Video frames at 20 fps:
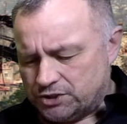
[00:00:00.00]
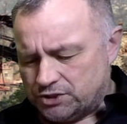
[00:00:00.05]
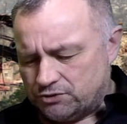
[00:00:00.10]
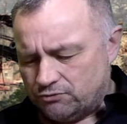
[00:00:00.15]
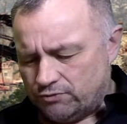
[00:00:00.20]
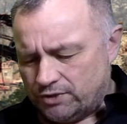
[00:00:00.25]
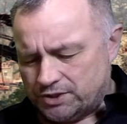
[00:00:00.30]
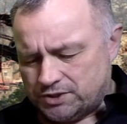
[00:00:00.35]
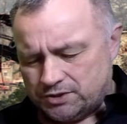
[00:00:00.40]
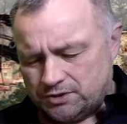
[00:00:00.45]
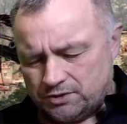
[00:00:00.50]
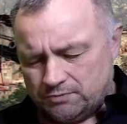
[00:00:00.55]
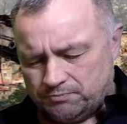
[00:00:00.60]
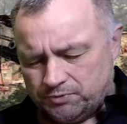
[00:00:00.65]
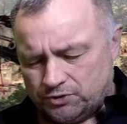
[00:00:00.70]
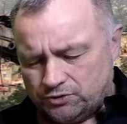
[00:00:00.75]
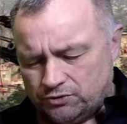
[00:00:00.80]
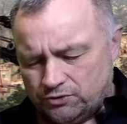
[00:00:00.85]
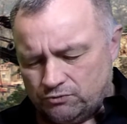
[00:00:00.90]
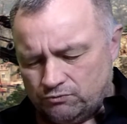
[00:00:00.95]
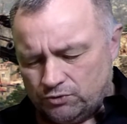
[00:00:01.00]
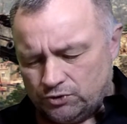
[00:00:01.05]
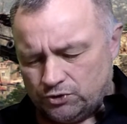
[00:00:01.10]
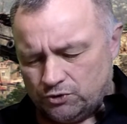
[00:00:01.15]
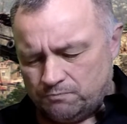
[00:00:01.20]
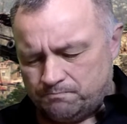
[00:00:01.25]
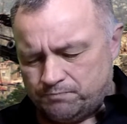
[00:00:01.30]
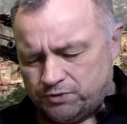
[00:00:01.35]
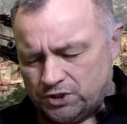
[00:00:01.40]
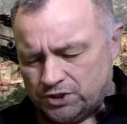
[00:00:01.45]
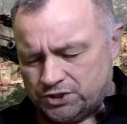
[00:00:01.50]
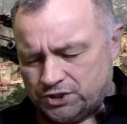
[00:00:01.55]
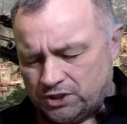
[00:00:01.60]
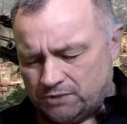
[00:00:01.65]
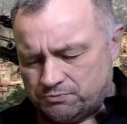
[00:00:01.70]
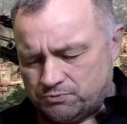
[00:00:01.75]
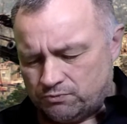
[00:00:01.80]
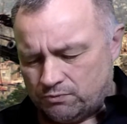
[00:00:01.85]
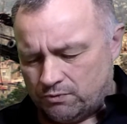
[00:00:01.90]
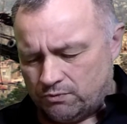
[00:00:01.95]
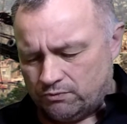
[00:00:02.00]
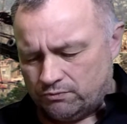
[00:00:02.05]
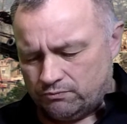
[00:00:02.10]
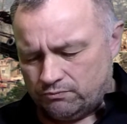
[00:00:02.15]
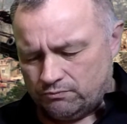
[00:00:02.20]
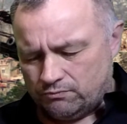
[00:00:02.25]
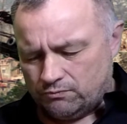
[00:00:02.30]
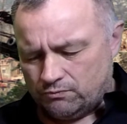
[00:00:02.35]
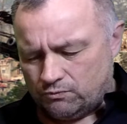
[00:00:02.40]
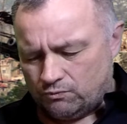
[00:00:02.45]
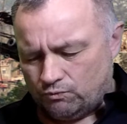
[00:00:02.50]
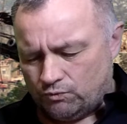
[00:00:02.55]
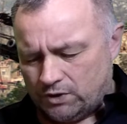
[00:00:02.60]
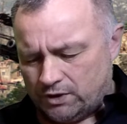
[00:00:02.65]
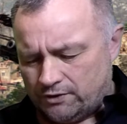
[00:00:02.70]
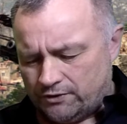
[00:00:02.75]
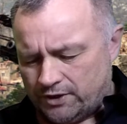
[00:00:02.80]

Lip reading: the rest of the platoon will do push-ups while